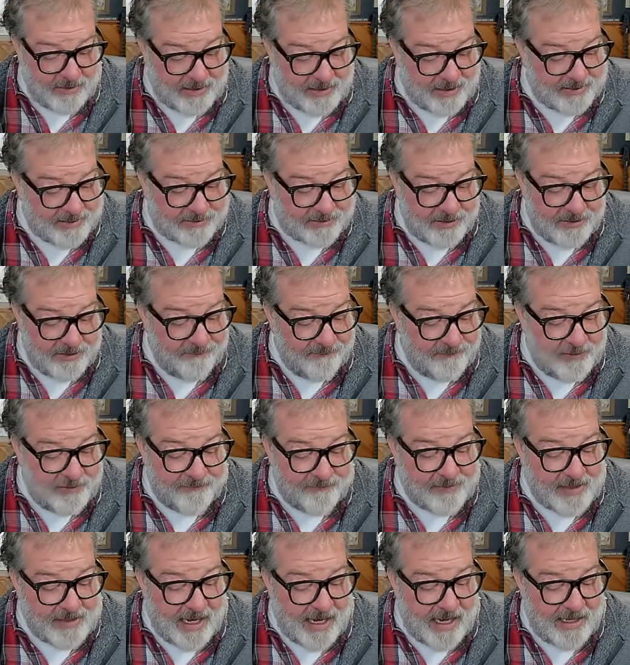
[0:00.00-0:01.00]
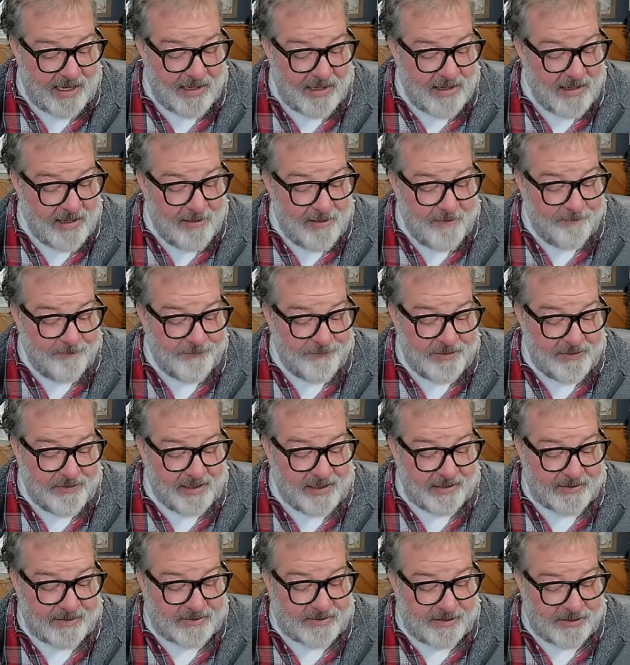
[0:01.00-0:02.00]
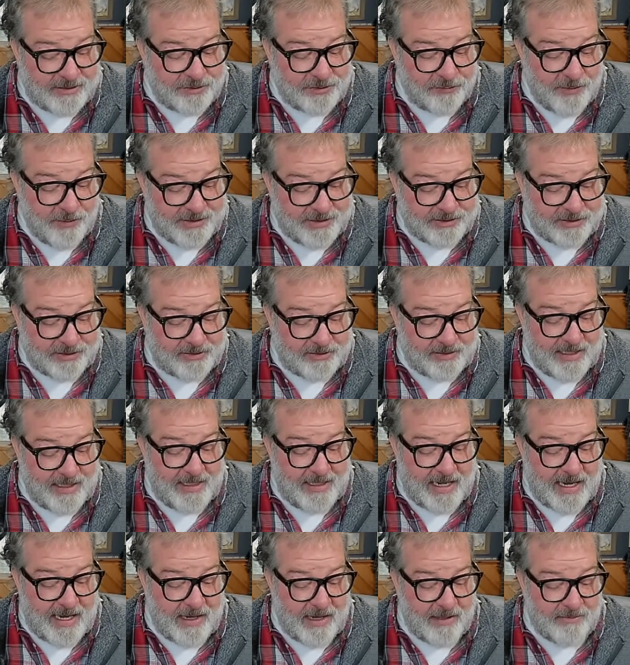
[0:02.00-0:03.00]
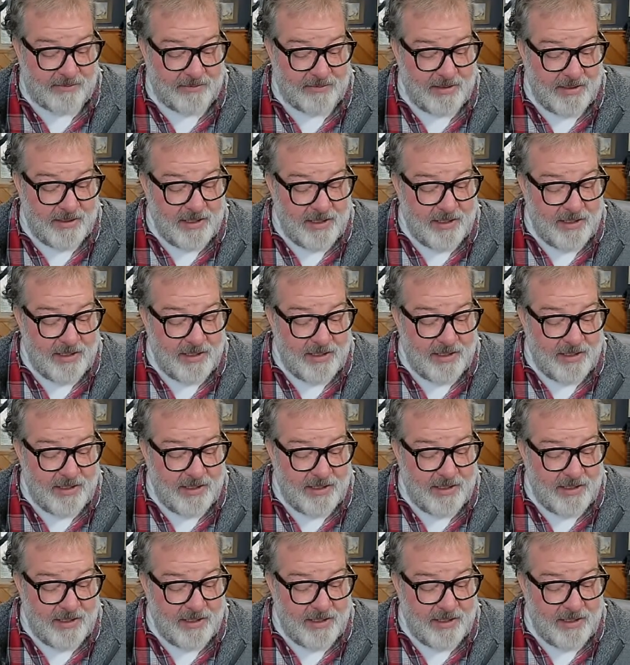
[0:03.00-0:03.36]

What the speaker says: Okay, so you got the situation laid out.